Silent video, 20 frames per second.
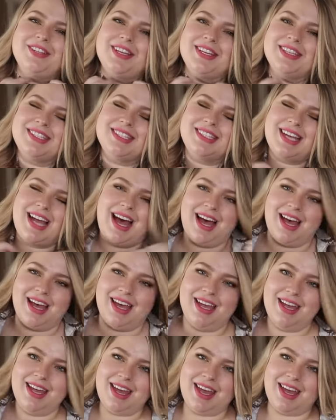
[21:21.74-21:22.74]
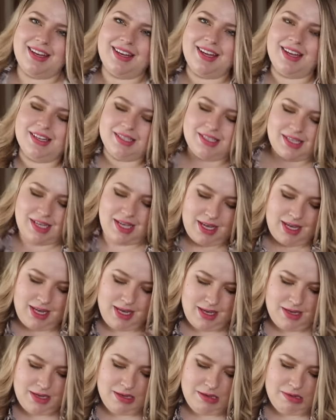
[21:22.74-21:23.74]
does tie and
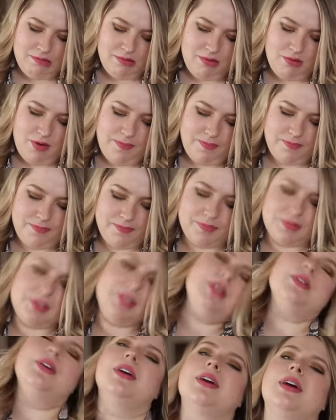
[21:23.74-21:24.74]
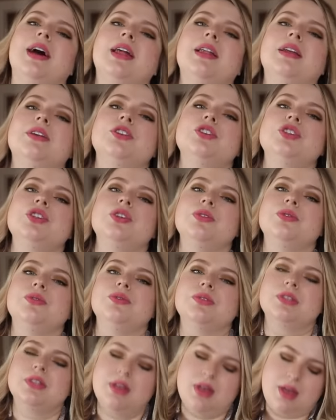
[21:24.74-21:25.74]
untie. Whoop, so you can kind of
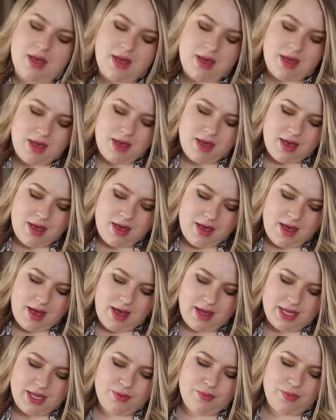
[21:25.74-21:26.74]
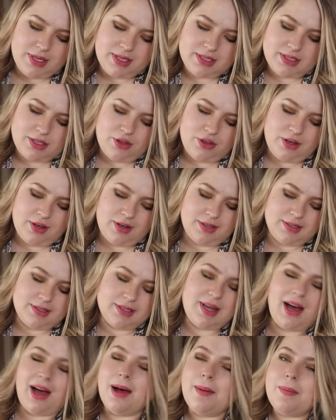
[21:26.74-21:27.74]
choose how you want it to look on
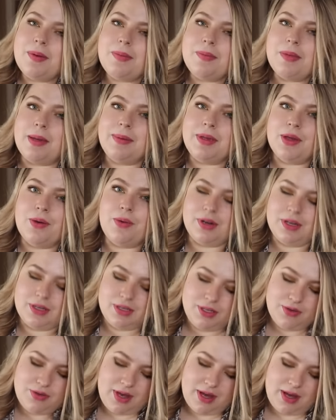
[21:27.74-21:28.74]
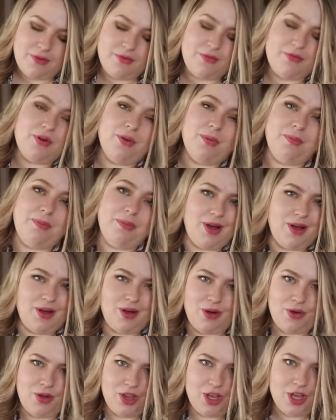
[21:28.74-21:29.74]
top. Maybe you wanna do like a full
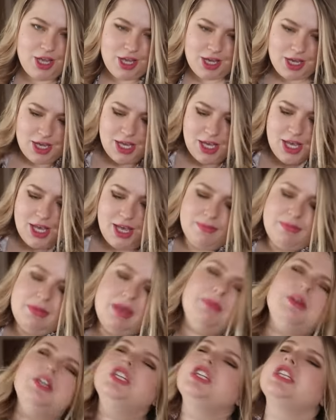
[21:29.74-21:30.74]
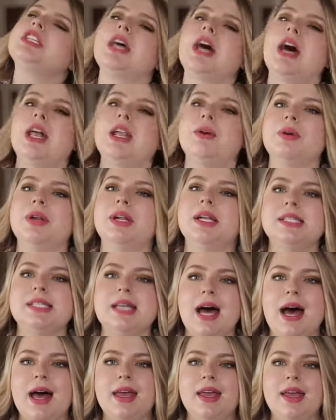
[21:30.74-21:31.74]
bow look. Maybe you just kinda wanna
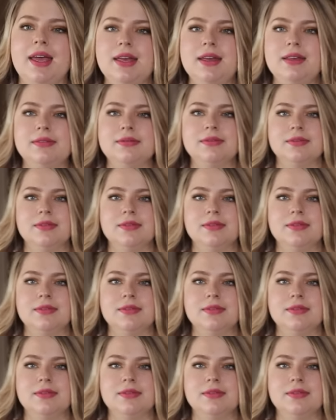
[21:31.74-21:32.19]
tie it,